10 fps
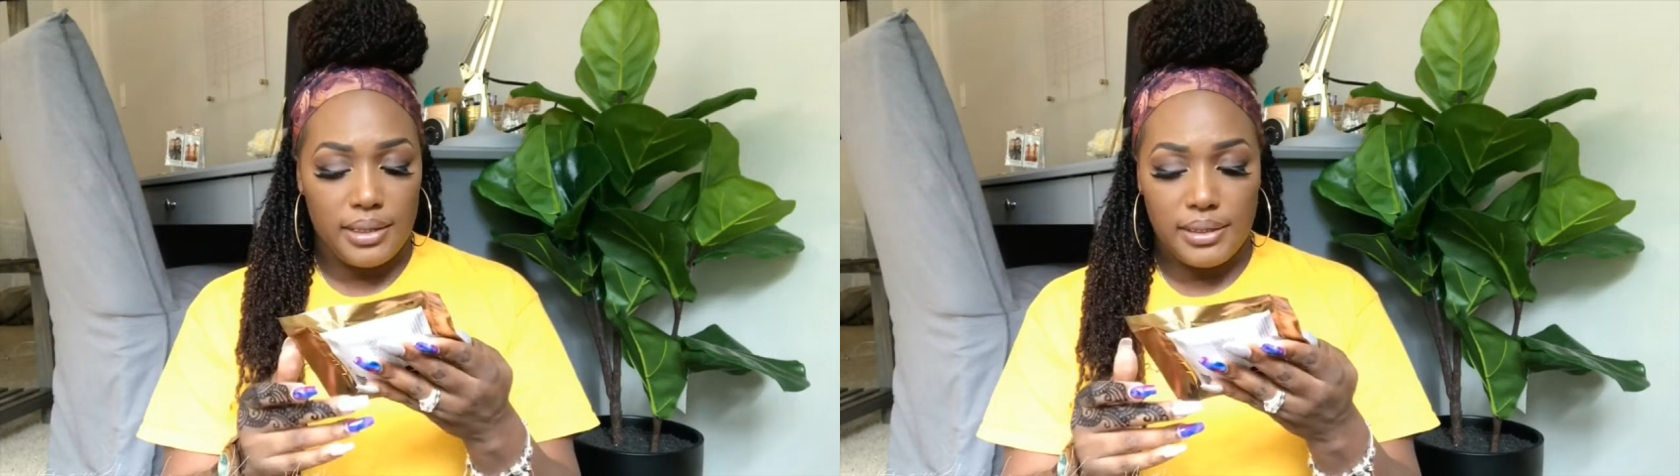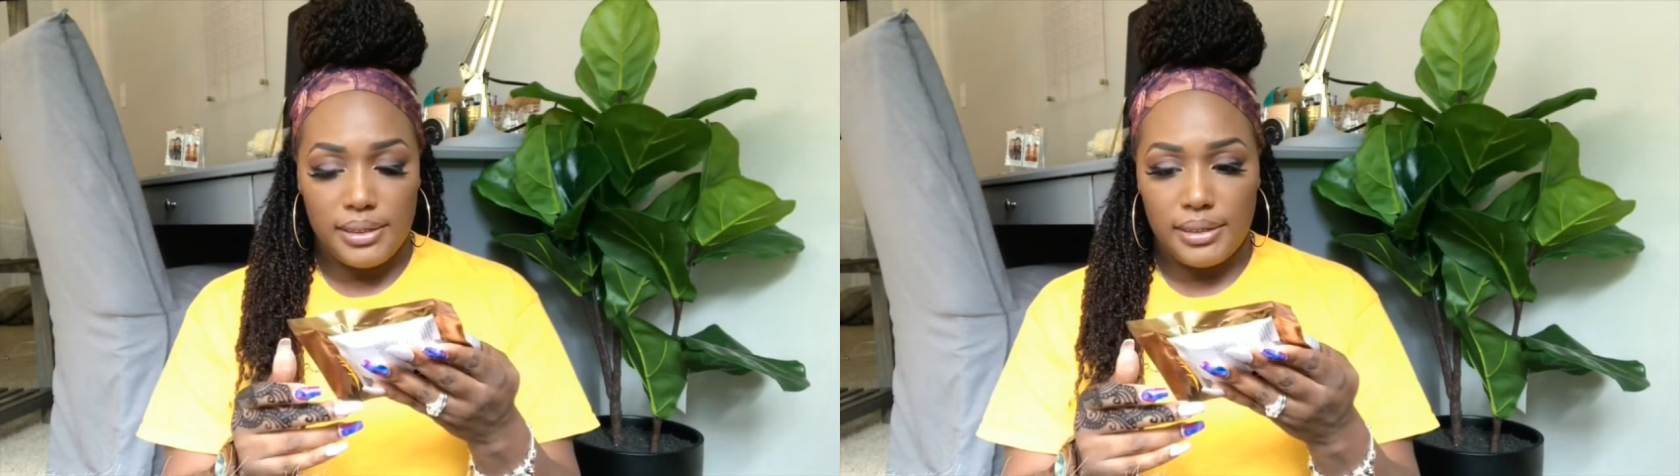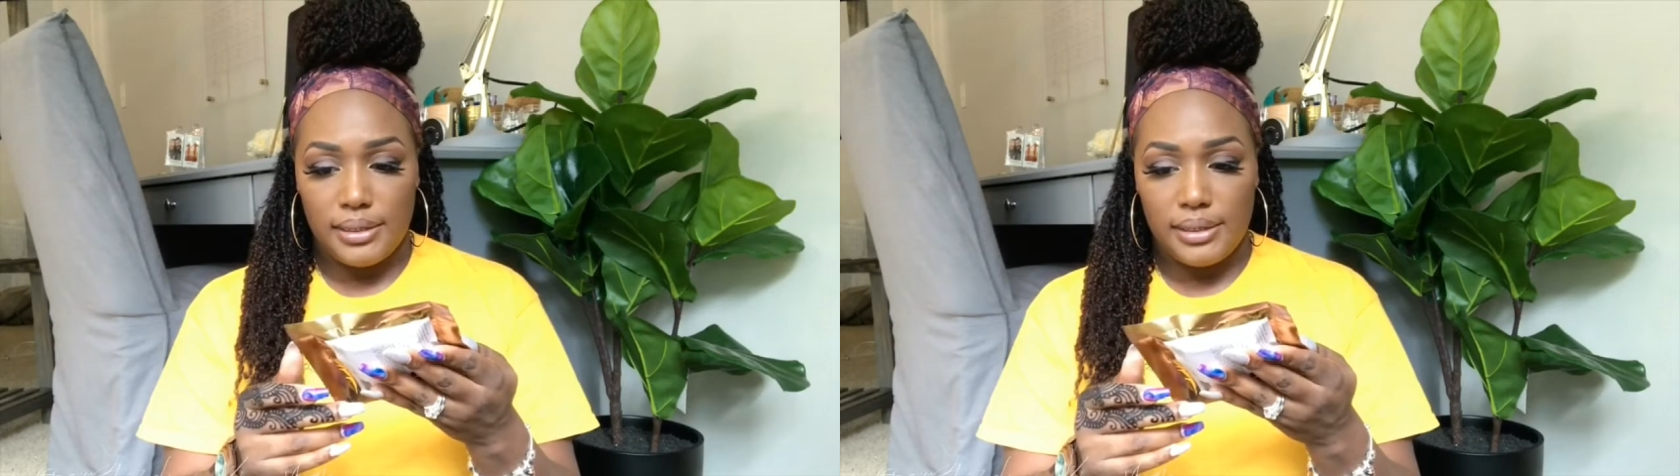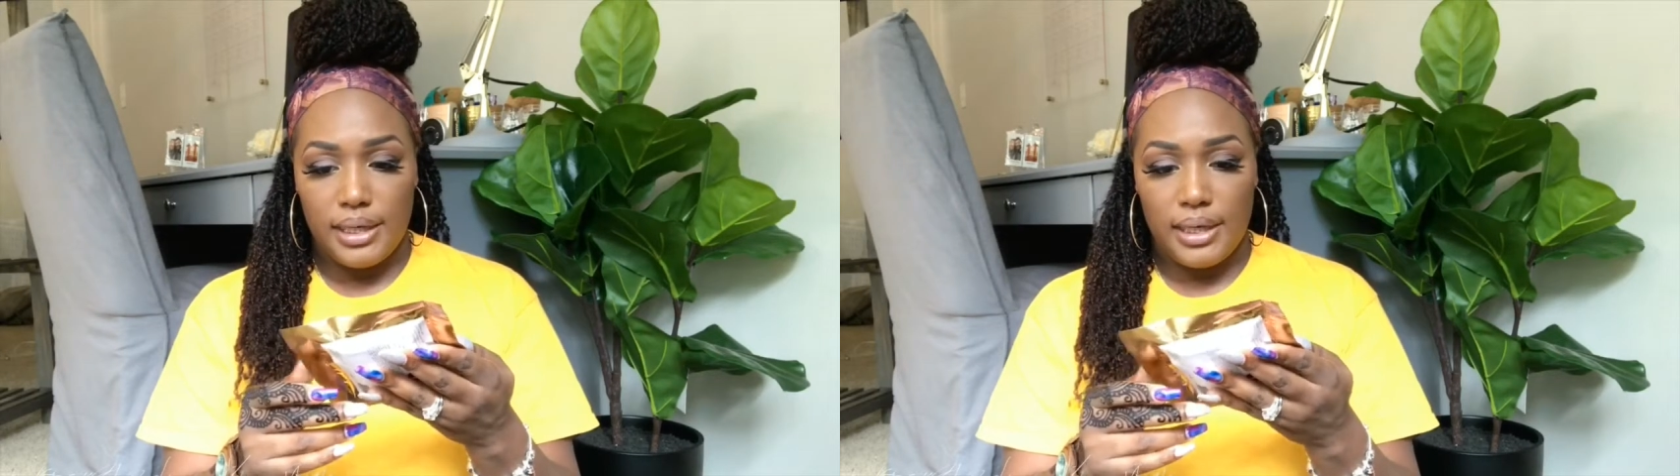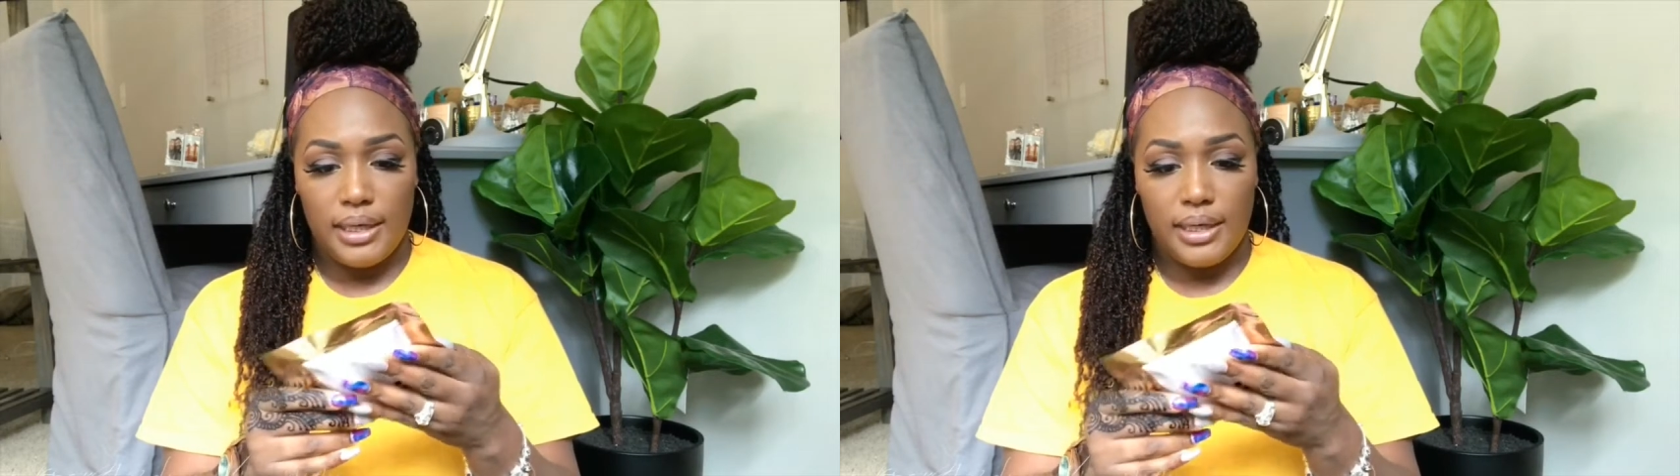Let's
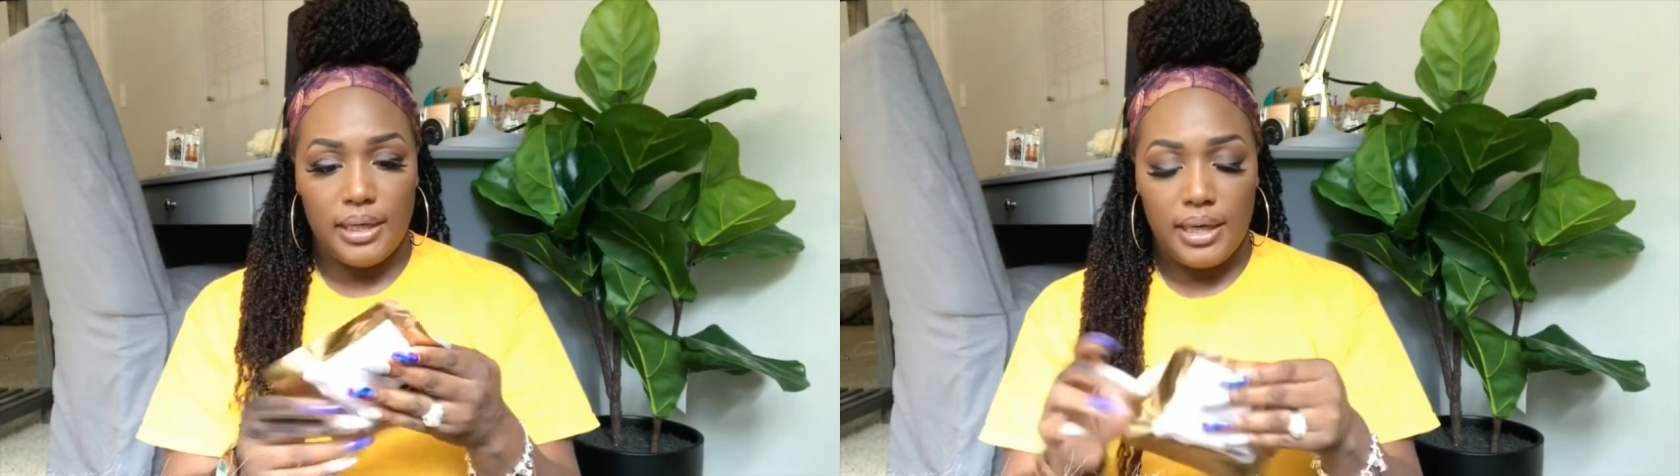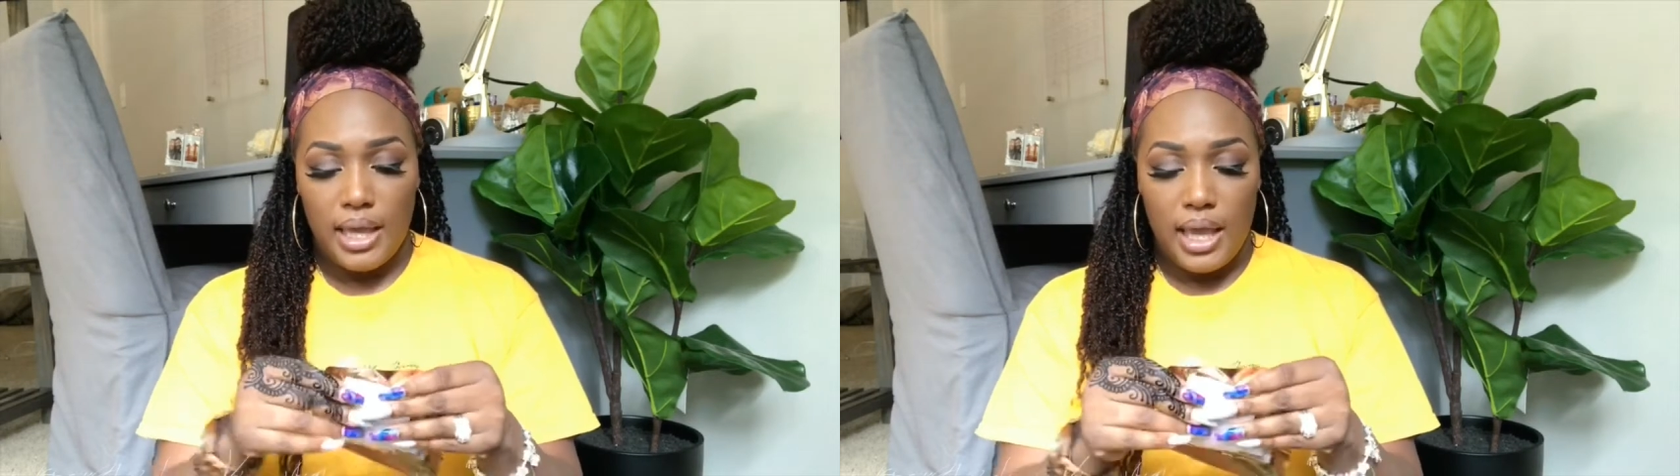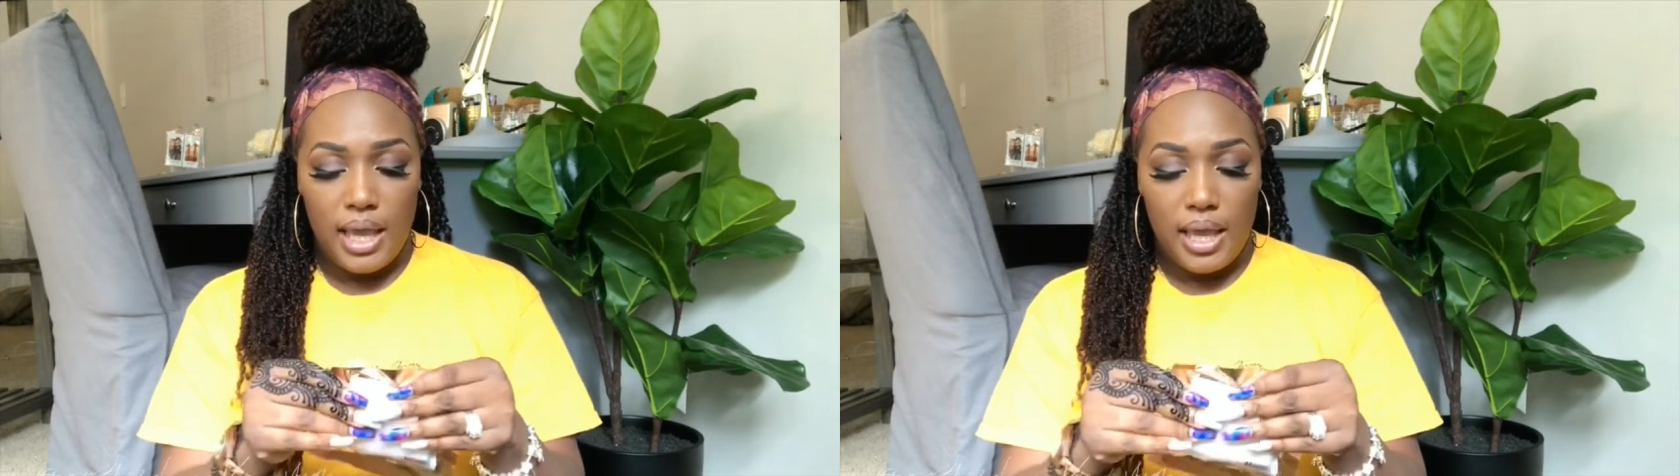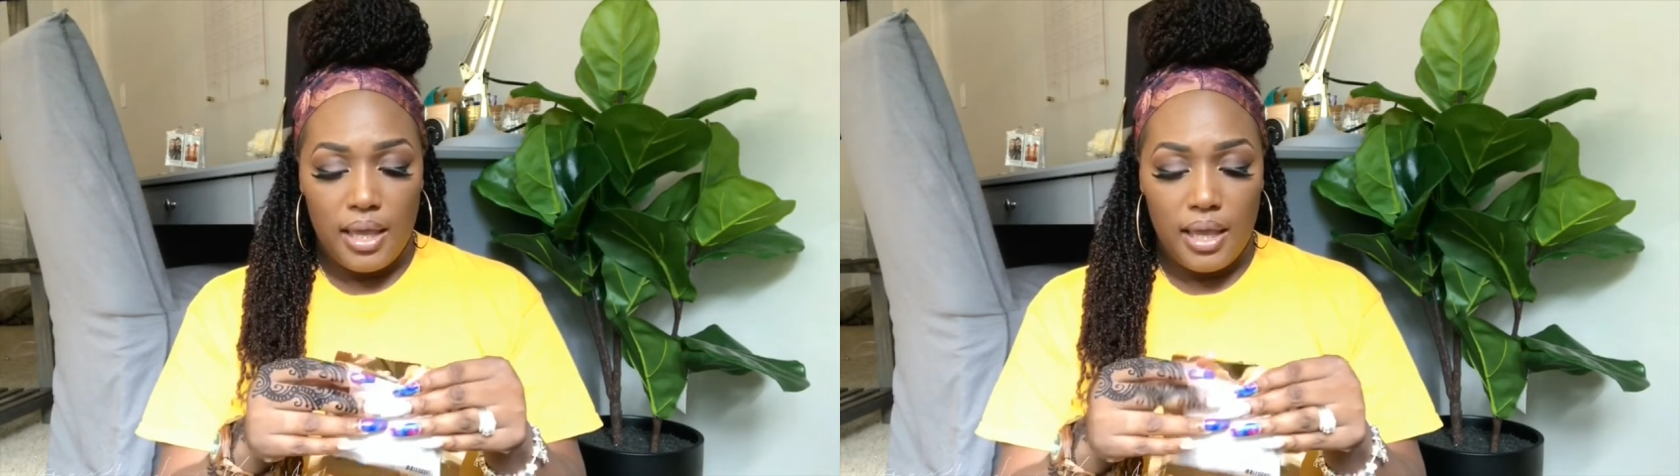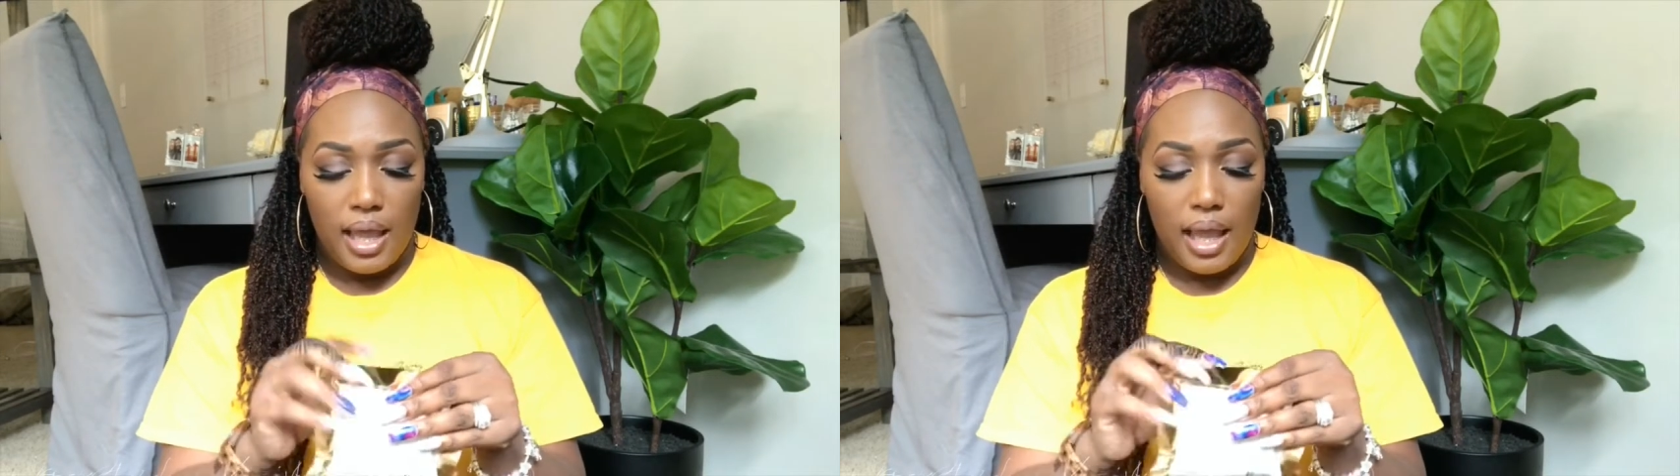see.
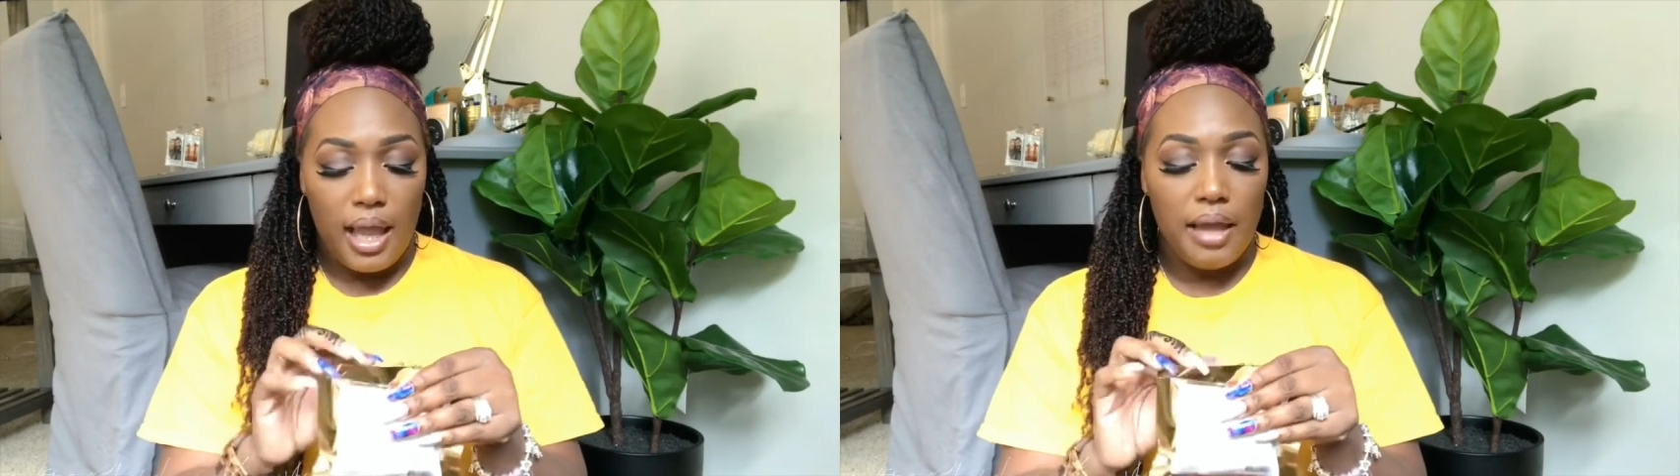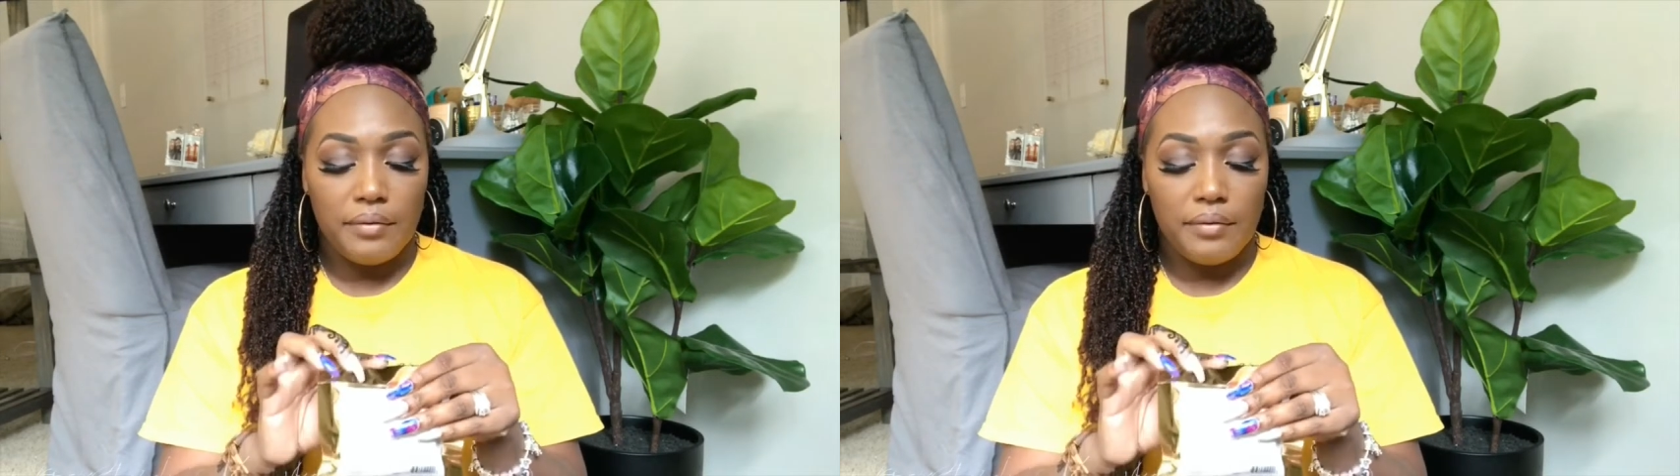I